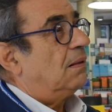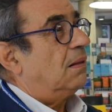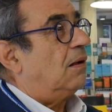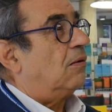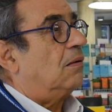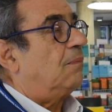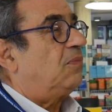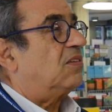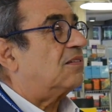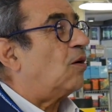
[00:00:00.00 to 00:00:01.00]
there are
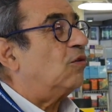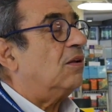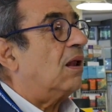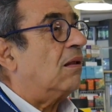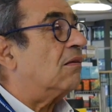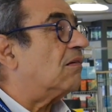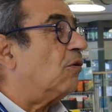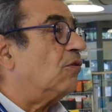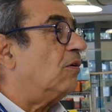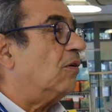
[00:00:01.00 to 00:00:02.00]
thousands and
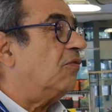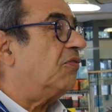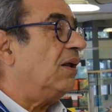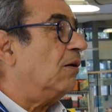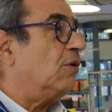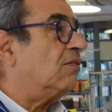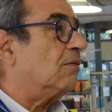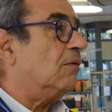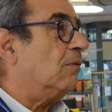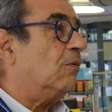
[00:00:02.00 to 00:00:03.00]
thousands of
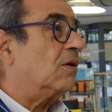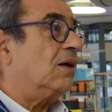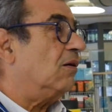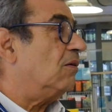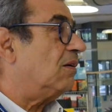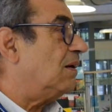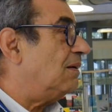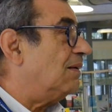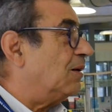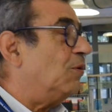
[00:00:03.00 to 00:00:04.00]
linguists working on
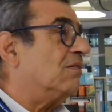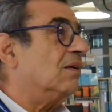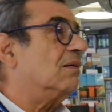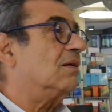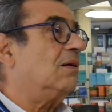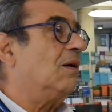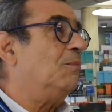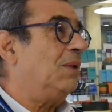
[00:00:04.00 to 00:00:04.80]
Chinese linguistics. Hmm?